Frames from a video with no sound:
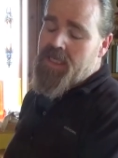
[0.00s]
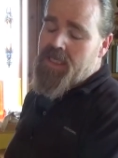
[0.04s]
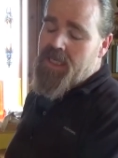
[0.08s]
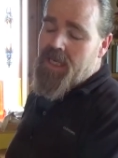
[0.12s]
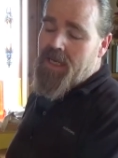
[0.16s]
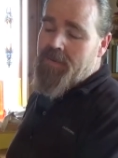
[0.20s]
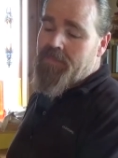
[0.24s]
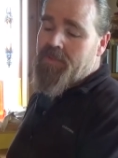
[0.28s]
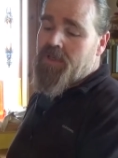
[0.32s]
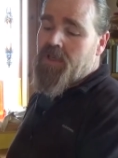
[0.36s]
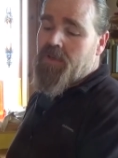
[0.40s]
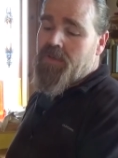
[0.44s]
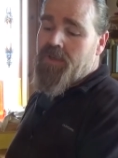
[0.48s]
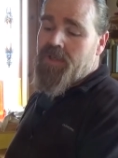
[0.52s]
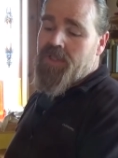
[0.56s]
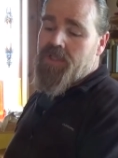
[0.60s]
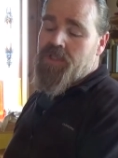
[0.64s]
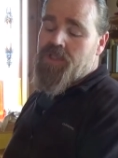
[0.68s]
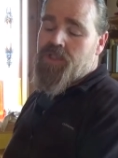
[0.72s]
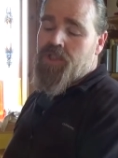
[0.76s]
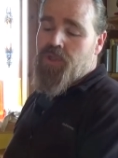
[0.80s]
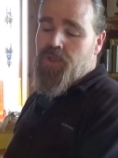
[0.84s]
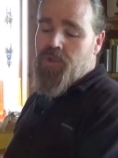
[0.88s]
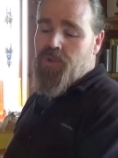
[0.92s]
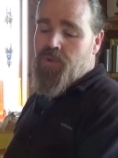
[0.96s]
I'm going
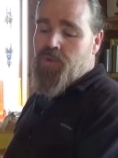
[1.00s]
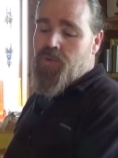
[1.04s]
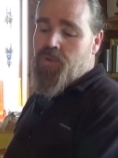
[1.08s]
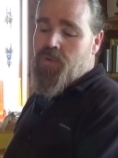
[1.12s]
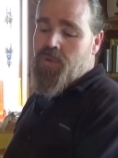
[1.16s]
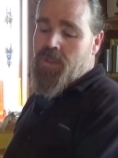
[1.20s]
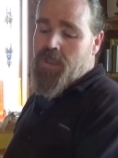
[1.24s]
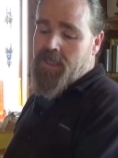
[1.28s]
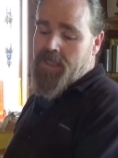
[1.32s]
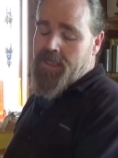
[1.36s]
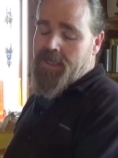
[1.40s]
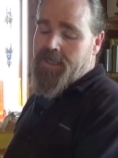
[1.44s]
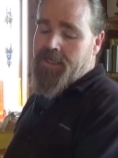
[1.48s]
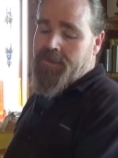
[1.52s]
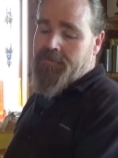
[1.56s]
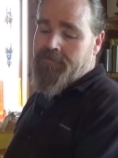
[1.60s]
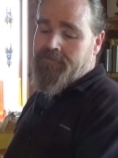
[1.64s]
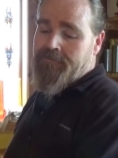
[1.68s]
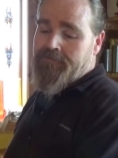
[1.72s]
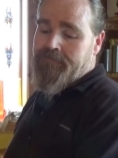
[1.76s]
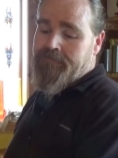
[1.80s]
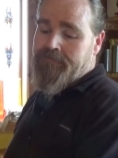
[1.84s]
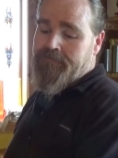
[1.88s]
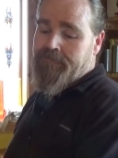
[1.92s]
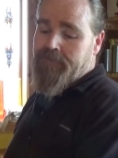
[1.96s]

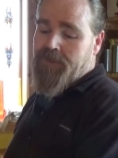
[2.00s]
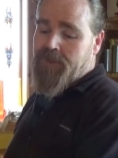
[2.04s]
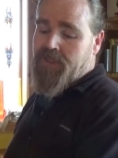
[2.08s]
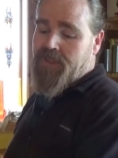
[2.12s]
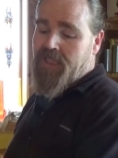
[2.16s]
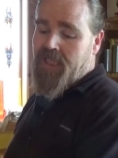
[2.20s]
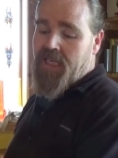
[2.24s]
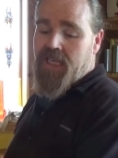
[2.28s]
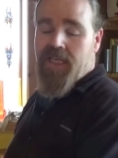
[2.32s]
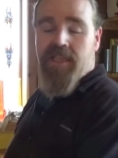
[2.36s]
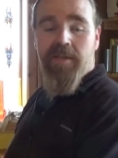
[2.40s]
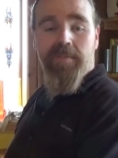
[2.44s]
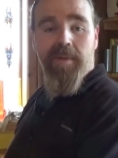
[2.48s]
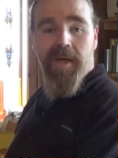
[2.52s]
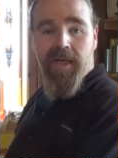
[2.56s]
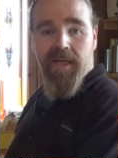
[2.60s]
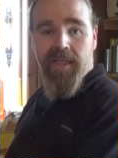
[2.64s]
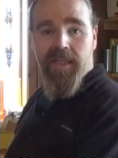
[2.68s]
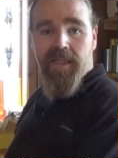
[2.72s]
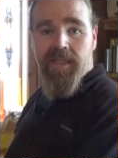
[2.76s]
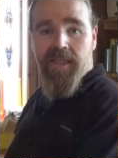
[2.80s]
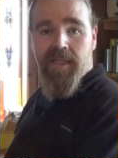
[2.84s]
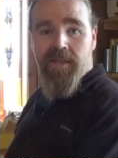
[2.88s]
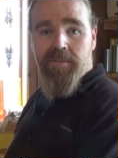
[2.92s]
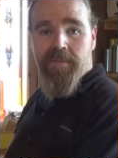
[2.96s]
to stick it in the back of
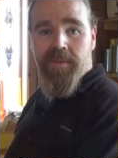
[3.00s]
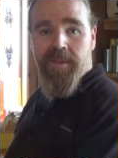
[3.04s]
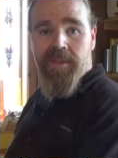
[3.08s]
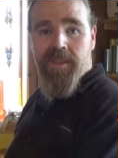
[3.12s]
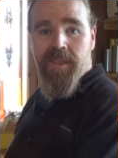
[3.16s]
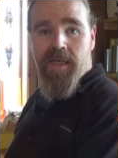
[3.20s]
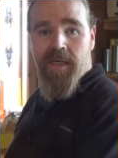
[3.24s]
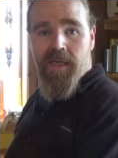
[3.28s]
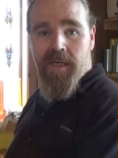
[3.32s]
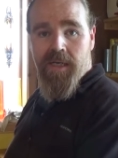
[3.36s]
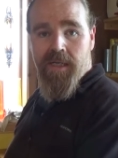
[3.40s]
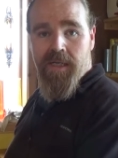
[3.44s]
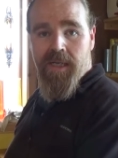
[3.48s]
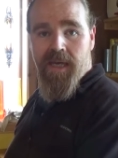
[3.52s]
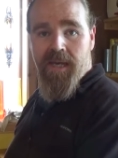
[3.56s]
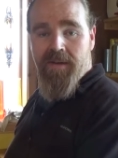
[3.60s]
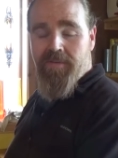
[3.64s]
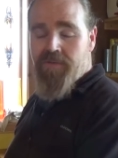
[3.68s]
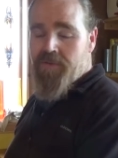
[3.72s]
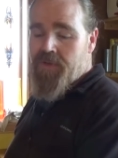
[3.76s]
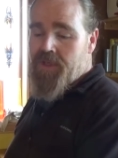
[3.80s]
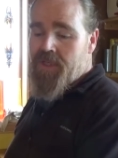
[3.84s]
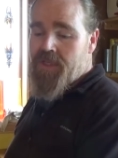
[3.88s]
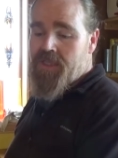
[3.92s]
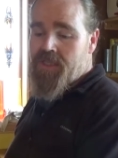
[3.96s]
the cupboard, and
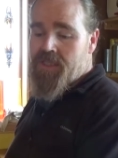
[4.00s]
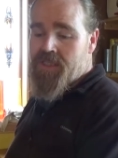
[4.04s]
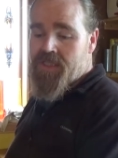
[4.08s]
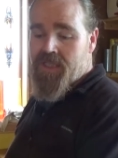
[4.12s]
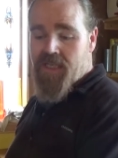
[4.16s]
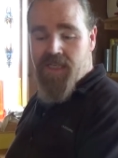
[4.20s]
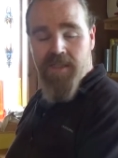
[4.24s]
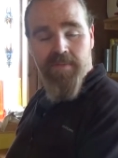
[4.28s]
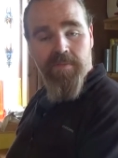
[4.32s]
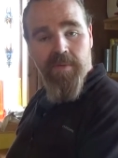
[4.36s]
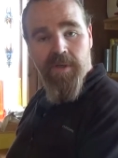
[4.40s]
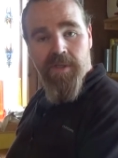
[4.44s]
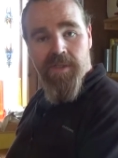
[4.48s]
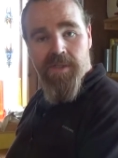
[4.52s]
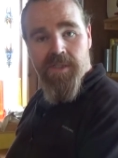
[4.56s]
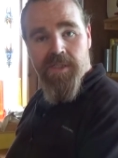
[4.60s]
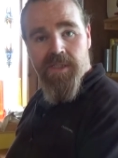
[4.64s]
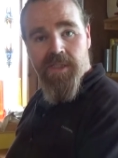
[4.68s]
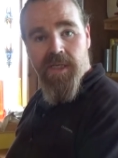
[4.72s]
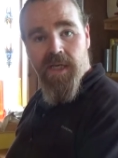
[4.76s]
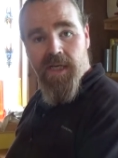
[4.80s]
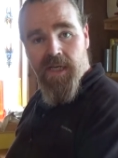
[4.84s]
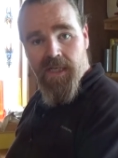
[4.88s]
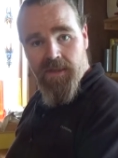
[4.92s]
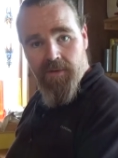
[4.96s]
every 6
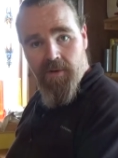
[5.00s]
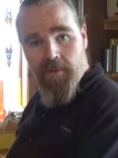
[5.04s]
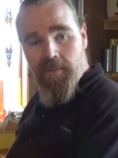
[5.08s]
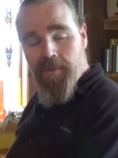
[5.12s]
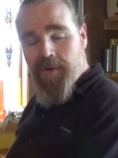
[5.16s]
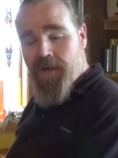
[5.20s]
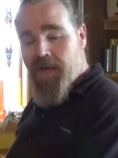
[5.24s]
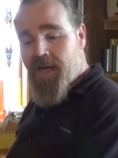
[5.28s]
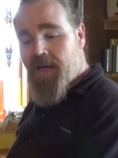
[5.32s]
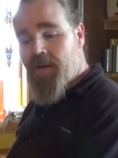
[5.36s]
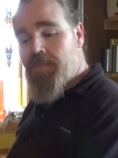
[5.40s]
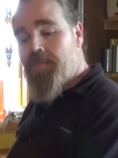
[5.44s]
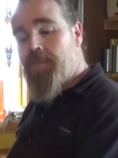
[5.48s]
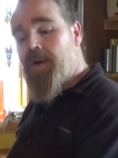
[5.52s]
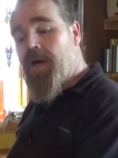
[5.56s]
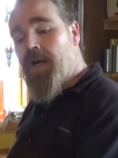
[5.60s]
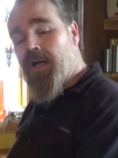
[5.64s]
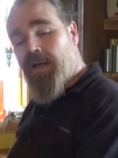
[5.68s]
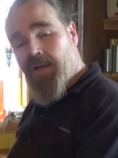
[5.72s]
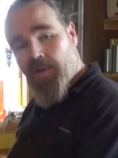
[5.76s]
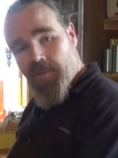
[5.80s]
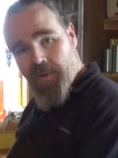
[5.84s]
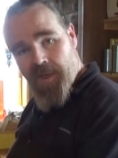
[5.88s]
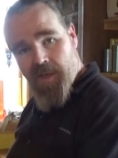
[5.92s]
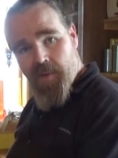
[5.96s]
months I'm going to open it up, I'm
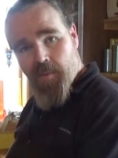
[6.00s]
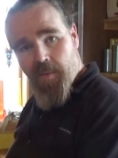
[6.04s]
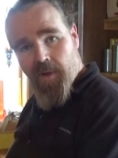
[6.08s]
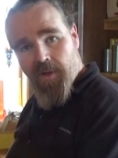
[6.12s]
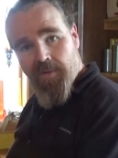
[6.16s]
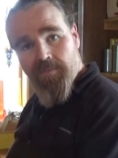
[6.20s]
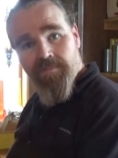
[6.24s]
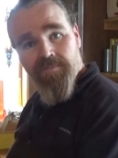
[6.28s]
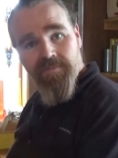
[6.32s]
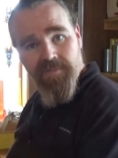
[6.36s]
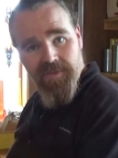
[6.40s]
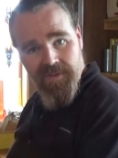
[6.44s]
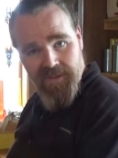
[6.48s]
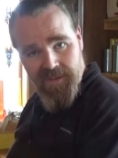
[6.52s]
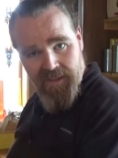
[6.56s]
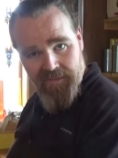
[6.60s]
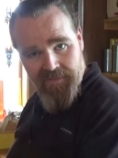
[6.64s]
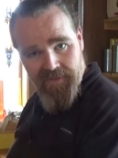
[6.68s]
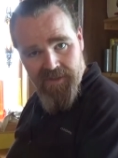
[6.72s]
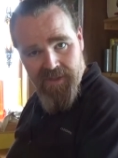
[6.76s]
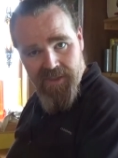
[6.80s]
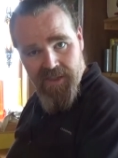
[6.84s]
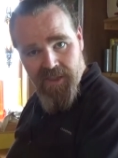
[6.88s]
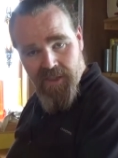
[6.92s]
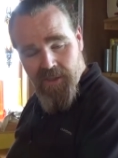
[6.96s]
going to eat one, see if
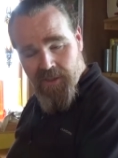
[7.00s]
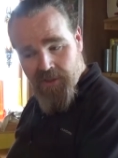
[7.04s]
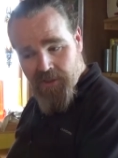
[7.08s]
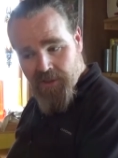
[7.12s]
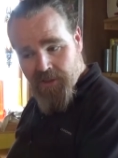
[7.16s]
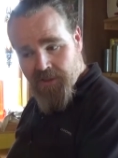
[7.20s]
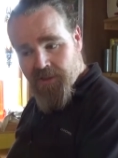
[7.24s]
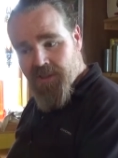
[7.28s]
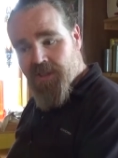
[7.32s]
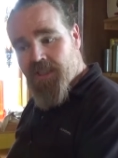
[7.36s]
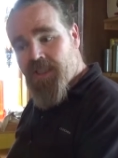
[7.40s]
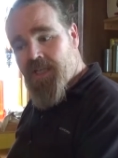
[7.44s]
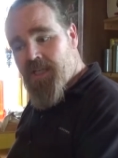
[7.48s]
it's still good,